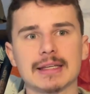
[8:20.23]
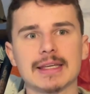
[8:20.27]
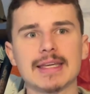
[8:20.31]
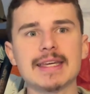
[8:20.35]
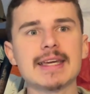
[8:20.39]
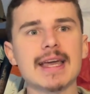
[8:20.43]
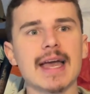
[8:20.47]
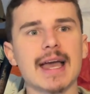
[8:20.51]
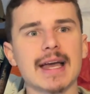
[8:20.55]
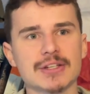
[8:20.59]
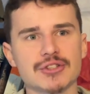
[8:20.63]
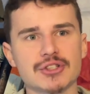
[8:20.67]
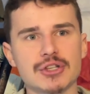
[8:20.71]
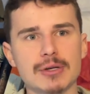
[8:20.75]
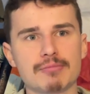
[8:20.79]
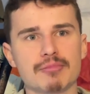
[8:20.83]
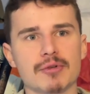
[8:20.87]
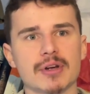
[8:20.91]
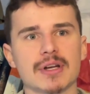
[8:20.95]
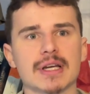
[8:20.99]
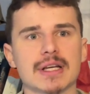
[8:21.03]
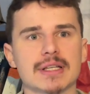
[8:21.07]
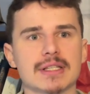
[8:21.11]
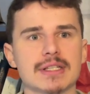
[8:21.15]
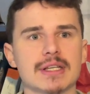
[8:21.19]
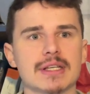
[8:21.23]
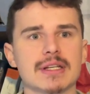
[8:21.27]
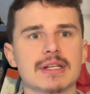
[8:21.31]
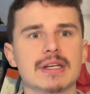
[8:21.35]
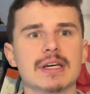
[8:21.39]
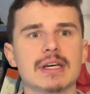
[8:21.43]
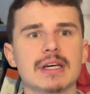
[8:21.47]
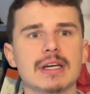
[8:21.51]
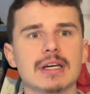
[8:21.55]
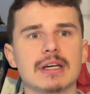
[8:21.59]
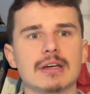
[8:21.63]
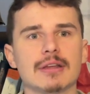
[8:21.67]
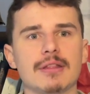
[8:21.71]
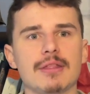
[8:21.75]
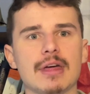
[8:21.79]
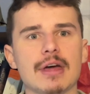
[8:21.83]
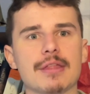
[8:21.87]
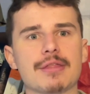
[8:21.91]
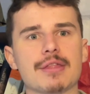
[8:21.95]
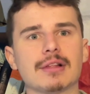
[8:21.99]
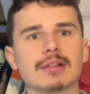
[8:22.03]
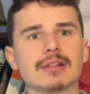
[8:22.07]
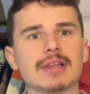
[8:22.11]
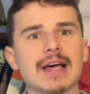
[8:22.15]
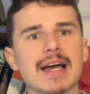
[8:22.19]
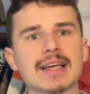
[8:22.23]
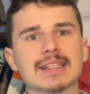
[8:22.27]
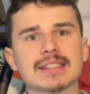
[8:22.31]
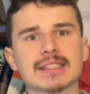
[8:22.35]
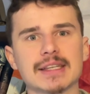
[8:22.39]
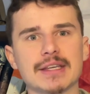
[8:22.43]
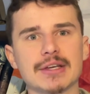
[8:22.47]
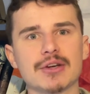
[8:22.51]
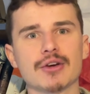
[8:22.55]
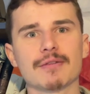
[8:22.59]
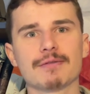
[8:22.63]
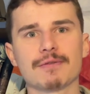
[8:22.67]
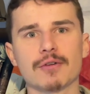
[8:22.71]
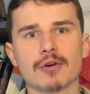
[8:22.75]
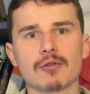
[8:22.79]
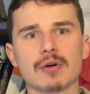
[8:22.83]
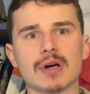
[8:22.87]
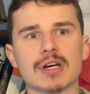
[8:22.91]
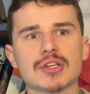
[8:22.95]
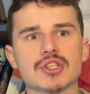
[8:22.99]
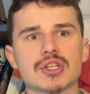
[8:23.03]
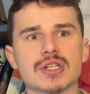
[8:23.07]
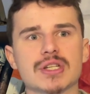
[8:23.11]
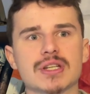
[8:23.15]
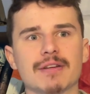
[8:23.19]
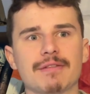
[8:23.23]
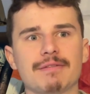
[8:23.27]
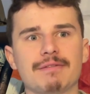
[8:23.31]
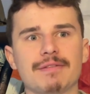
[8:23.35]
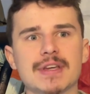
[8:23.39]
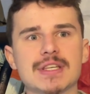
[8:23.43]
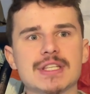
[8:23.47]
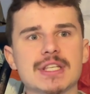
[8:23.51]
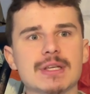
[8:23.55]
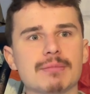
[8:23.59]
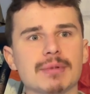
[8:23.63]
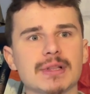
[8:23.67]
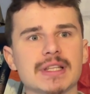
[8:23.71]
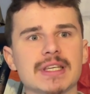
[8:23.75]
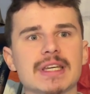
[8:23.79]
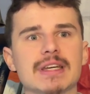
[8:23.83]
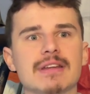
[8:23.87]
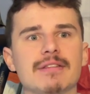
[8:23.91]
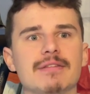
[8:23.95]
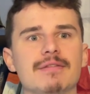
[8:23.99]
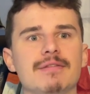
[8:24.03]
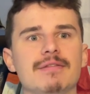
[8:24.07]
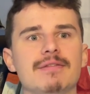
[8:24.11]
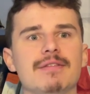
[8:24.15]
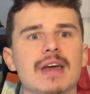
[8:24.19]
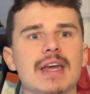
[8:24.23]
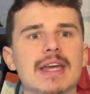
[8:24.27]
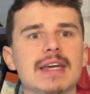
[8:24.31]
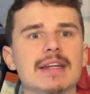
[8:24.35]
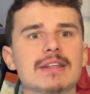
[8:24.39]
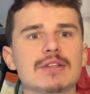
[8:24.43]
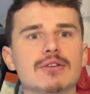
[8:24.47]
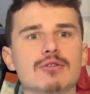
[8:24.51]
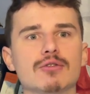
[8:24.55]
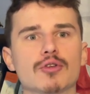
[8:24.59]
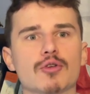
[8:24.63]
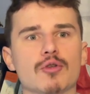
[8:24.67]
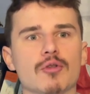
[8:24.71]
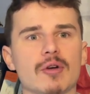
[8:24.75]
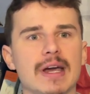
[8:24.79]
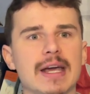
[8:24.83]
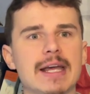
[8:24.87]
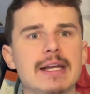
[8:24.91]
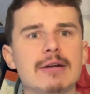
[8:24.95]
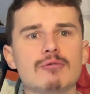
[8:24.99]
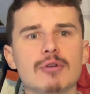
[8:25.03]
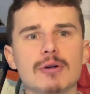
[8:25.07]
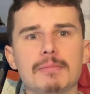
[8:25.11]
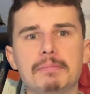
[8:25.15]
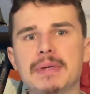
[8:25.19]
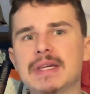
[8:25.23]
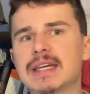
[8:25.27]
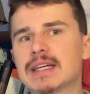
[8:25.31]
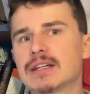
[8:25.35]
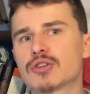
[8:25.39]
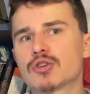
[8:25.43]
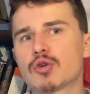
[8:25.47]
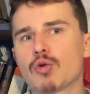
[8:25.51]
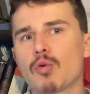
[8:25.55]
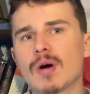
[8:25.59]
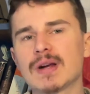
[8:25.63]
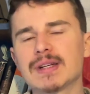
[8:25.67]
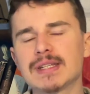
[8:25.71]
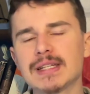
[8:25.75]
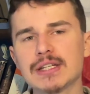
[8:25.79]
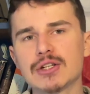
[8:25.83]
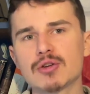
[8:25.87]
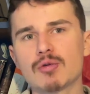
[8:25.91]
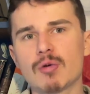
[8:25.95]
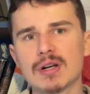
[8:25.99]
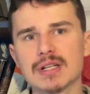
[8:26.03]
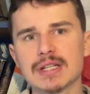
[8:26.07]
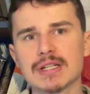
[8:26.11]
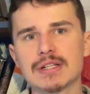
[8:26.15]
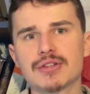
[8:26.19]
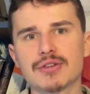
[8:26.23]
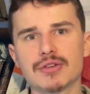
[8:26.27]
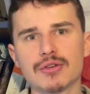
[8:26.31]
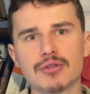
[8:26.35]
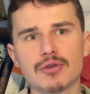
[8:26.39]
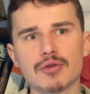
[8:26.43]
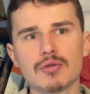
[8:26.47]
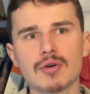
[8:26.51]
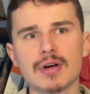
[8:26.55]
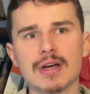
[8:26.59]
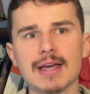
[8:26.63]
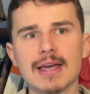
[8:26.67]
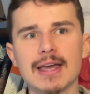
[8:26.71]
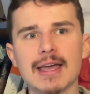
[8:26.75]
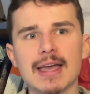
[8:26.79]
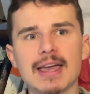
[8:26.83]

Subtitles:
he actually predicted that the last year for Russia to feasibly invade Ukraine would be in 2022,